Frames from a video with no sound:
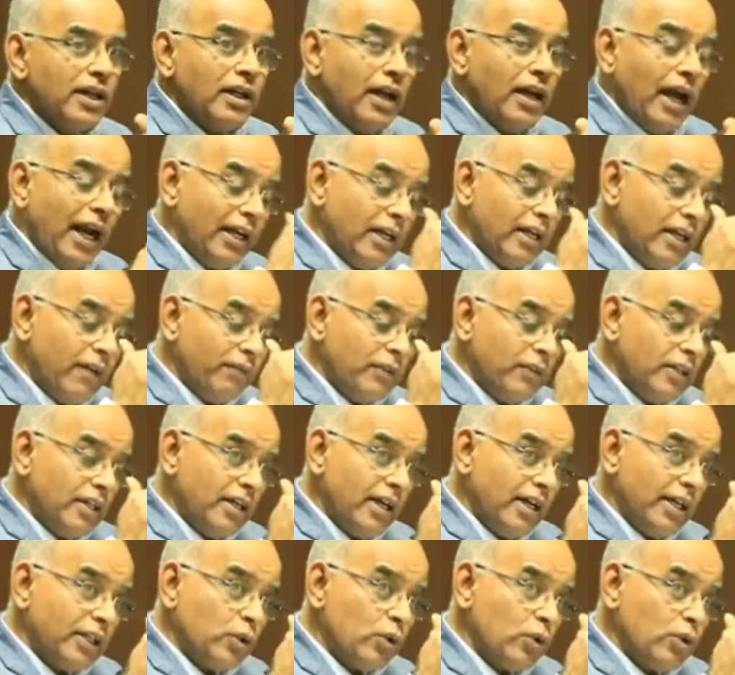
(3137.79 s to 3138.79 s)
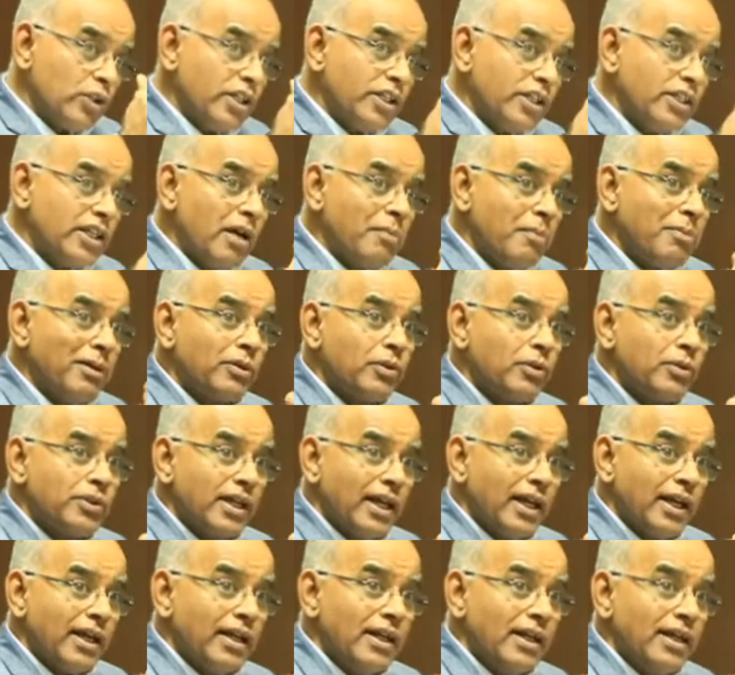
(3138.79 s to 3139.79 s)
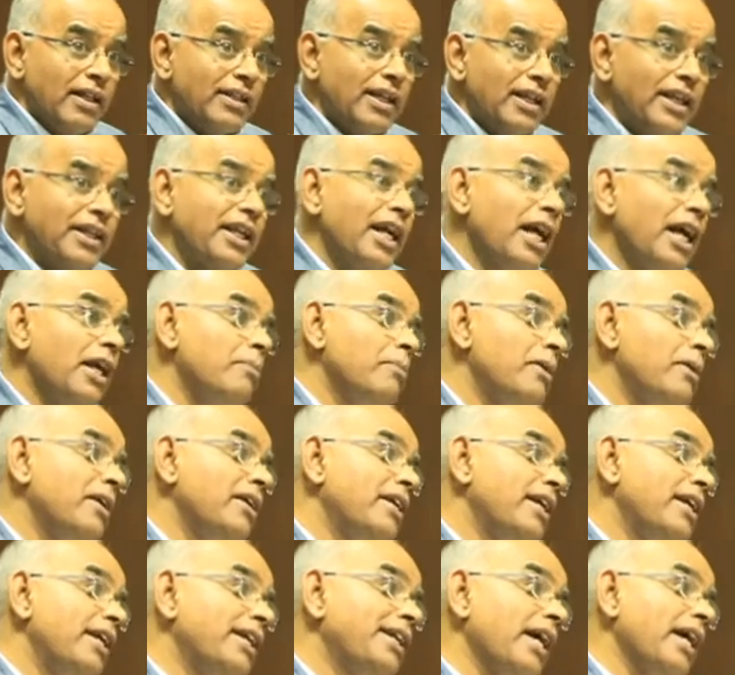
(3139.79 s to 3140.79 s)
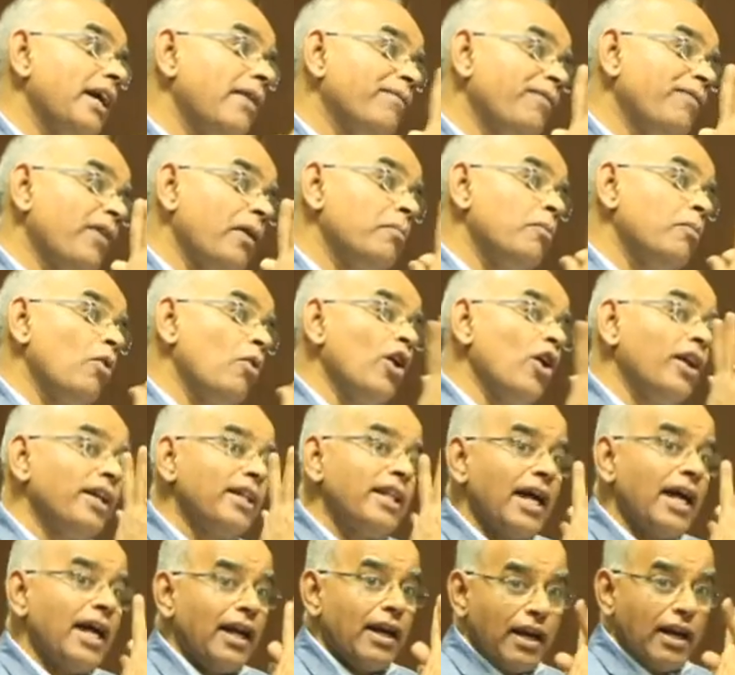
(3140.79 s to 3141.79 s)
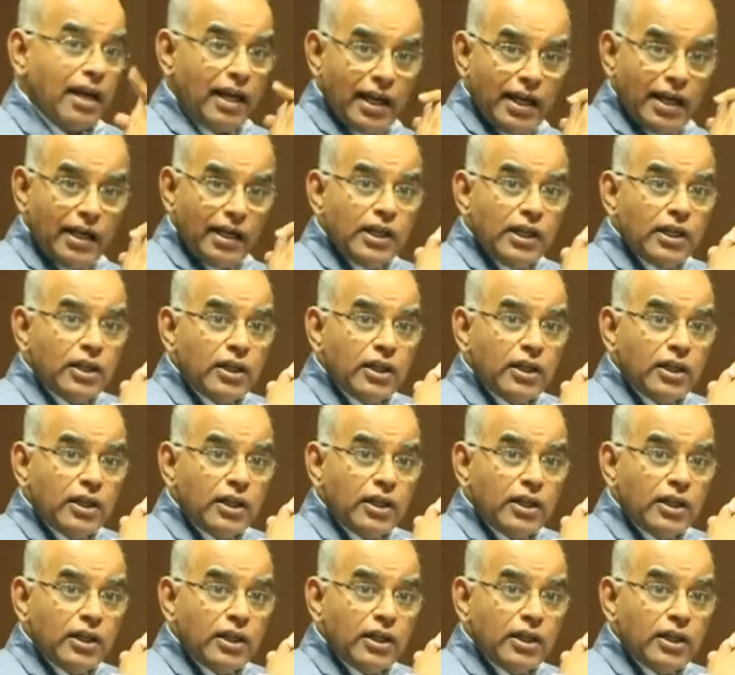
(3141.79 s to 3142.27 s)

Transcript: And if the accused is able to say that he had been detained for more than